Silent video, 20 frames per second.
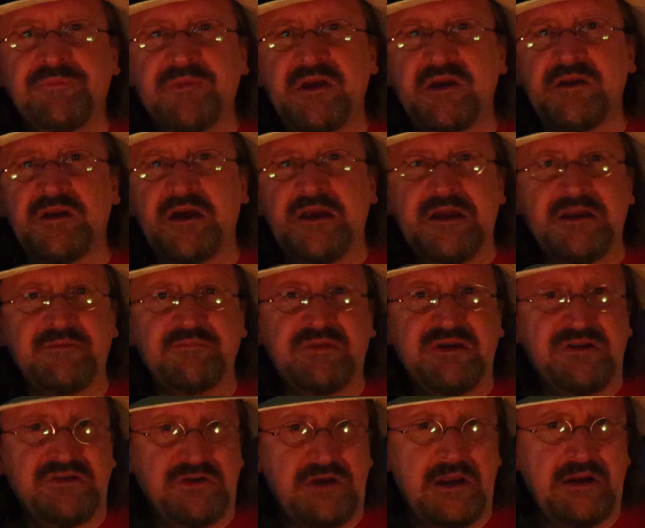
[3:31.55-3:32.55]
And I had a
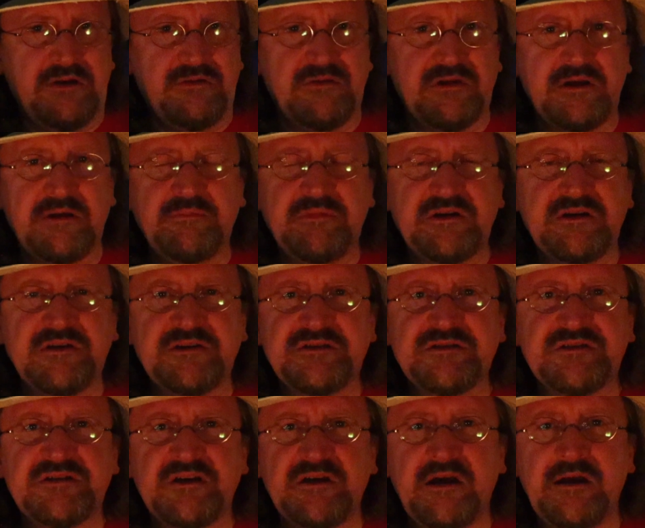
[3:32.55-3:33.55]
big day today
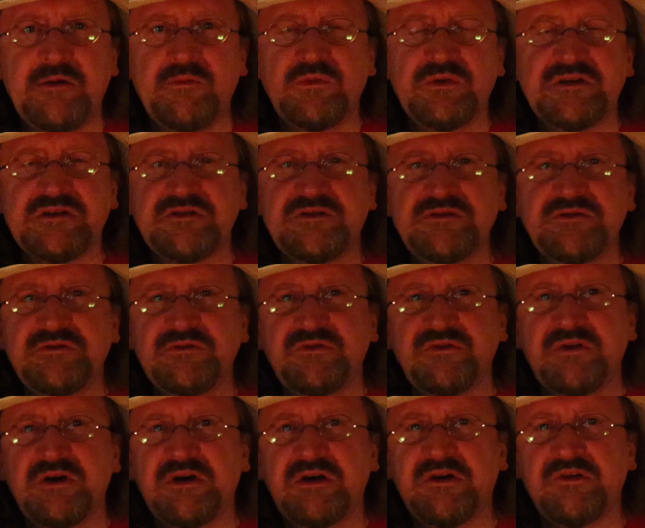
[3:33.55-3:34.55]
because I went
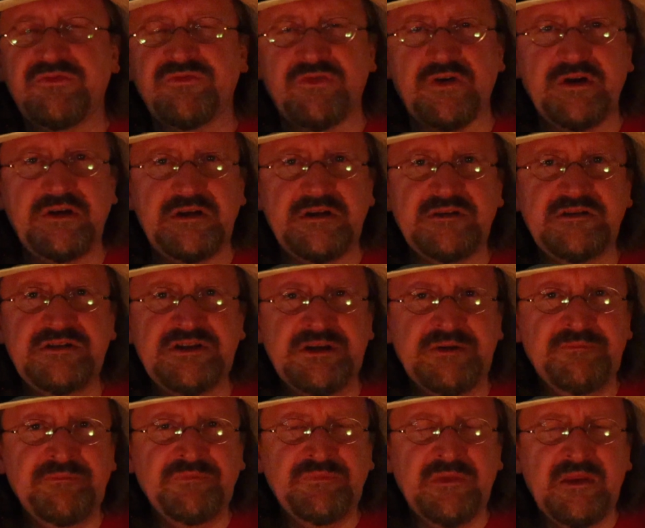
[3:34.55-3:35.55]
to Freddy's
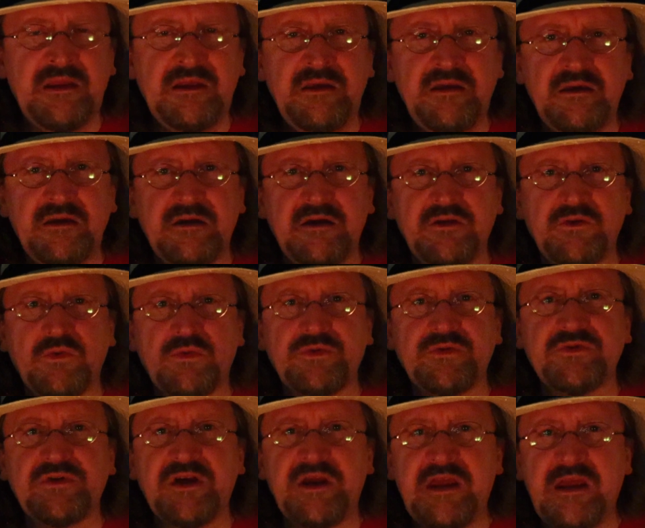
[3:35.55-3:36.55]
and
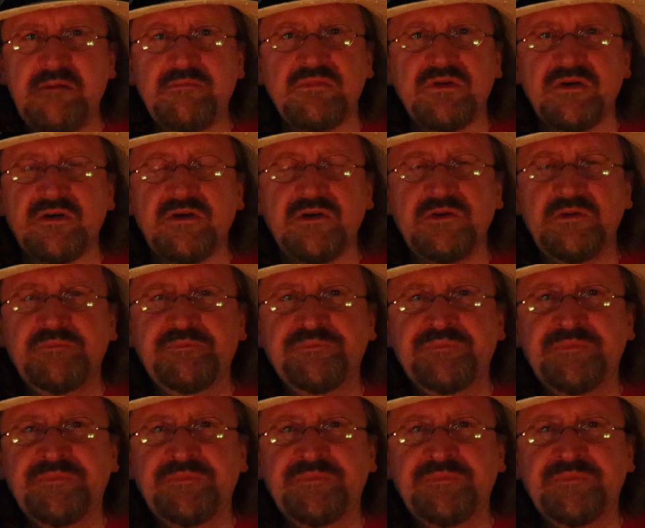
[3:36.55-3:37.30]
ordered a hamburger,